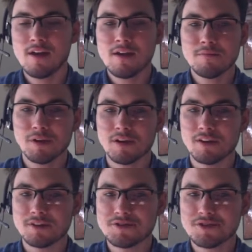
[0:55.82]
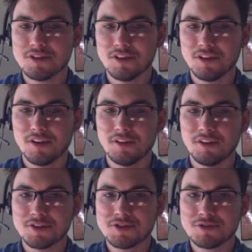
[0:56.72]
because
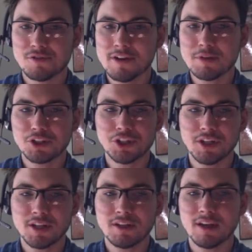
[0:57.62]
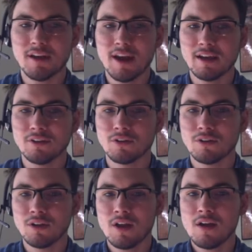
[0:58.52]
this green machine can
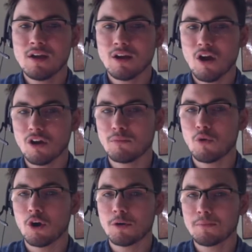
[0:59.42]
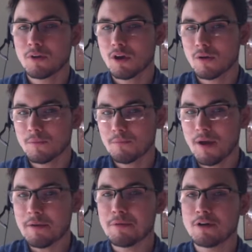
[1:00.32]
handle cardboard,
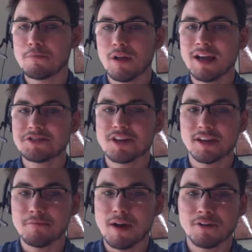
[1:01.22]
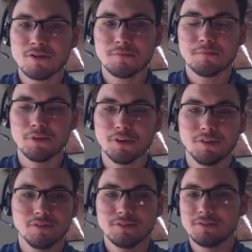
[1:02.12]
paper, plastic, and metal, but
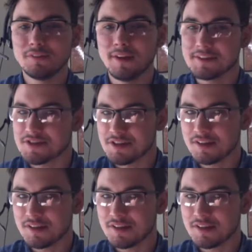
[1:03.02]
that's it.